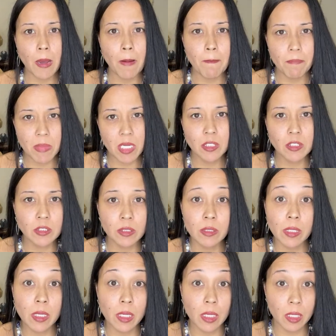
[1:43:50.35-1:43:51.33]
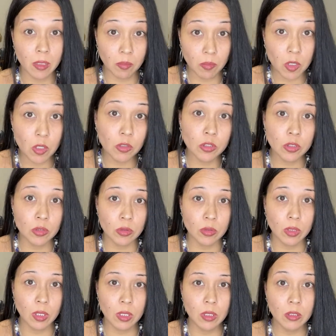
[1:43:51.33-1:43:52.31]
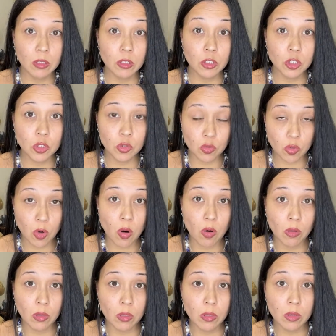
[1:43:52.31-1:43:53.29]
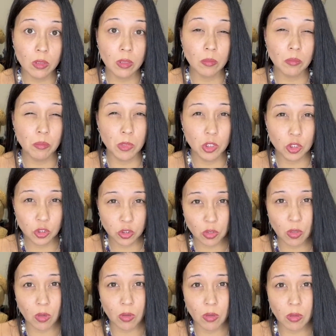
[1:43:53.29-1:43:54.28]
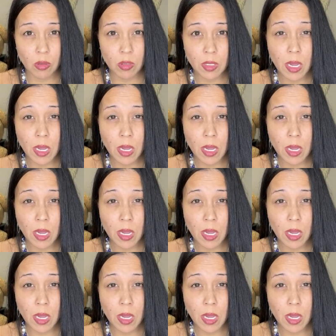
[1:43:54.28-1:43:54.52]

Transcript: mentally and emotionally strong, mature,